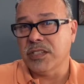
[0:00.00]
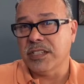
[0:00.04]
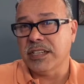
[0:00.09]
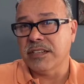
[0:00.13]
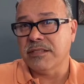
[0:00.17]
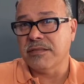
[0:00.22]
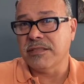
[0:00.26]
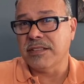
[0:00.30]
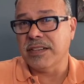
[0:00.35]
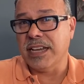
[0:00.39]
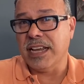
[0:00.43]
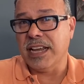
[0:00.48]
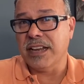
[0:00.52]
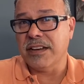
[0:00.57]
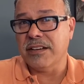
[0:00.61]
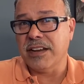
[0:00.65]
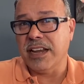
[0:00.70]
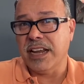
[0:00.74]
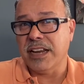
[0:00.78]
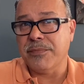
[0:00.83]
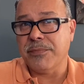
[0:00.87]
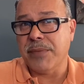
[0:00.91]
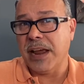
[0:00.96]

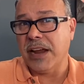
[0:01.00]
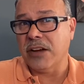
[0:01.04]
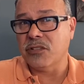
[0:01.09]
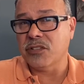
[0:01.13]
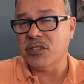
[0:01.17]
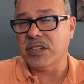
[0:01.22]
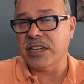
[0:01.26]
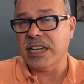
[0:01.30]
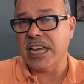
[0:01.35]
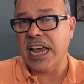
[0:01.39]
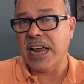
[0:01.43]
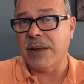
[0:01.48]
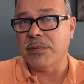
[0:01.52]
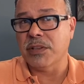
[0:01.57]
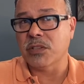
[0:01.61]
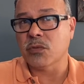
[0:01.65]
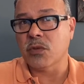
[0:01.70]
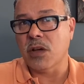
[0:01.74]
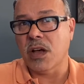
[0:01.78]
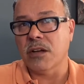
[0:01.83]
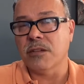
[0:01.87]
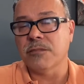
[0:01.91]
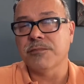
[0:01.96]
in pantries and cabinets.
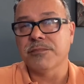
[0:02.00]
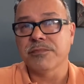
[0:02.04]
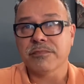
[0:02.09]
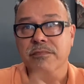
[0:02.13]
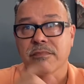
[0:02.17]
Well,